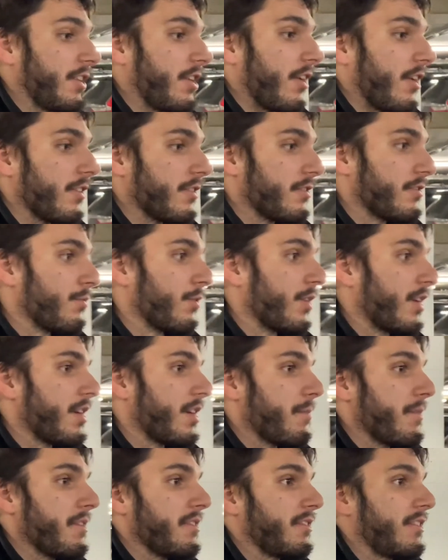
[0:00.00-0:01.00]
cars. We're going to
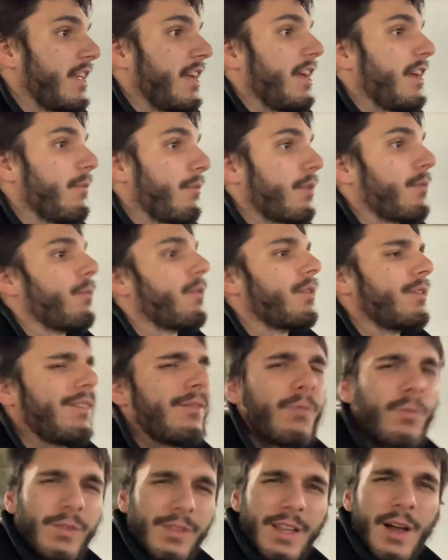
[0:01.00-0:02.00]
be staying.
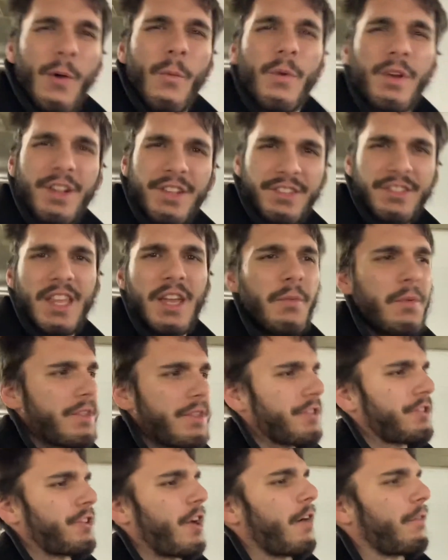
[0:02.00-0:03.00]
I want to stay with
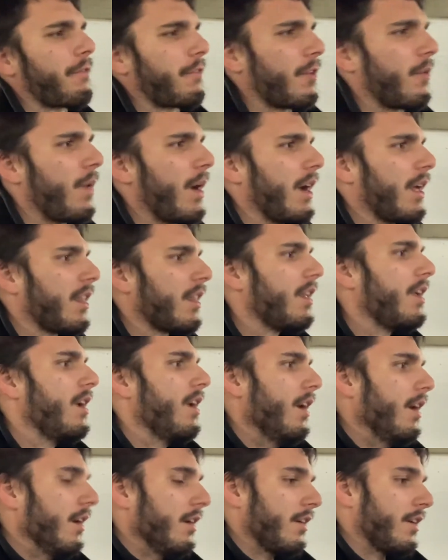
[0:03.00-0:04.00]
this car for a while
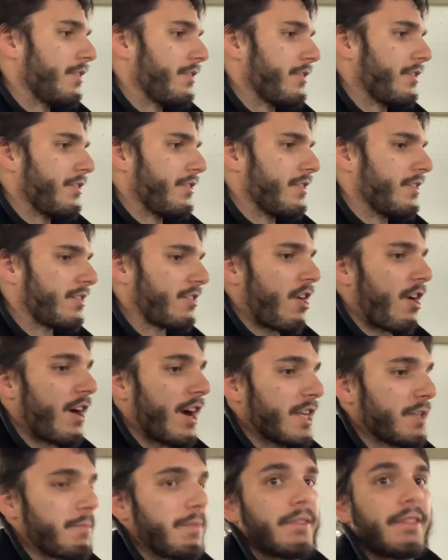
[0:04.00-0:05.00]
because this car
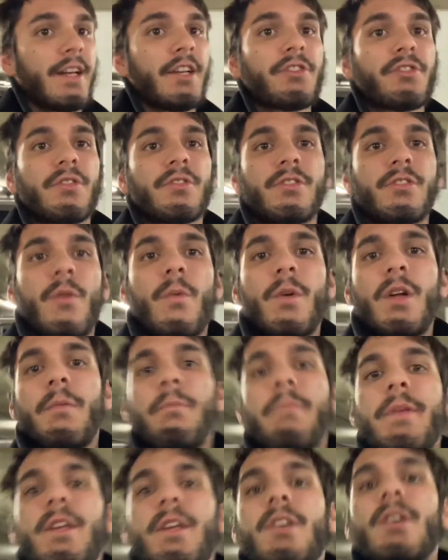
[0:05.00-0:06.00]
has potential. So I want to
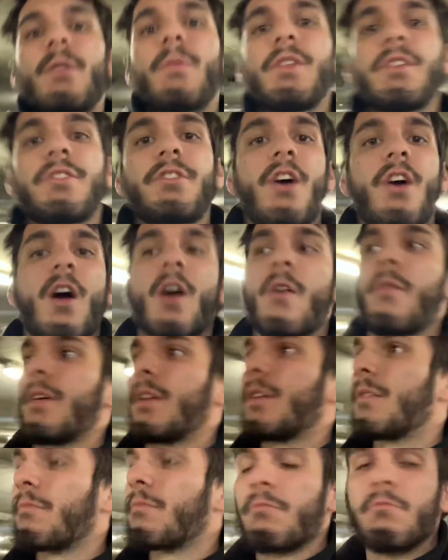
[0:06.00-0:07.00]
be good with this car,
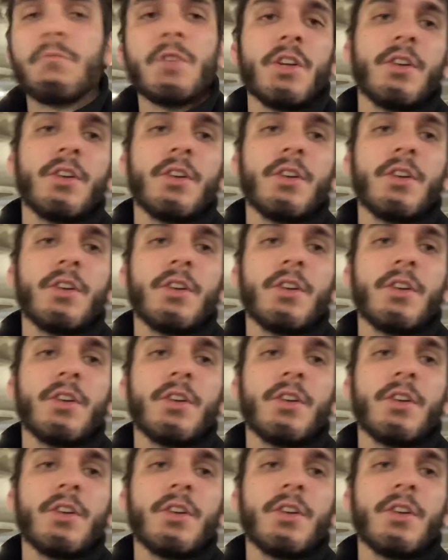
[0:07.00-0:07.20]
and you